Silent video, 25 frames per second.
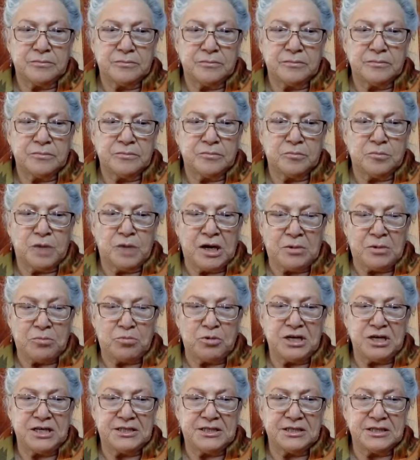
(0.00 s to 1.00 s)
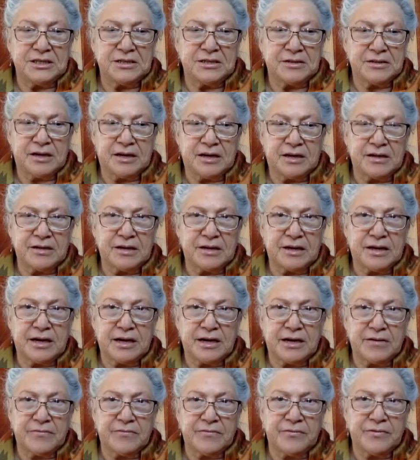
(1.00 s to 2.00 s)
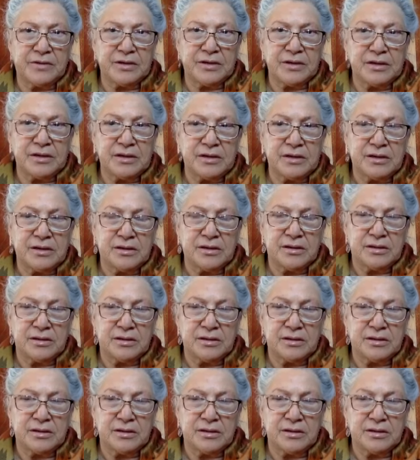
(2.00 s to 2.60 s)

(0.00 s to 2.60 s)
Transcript: When we did not have the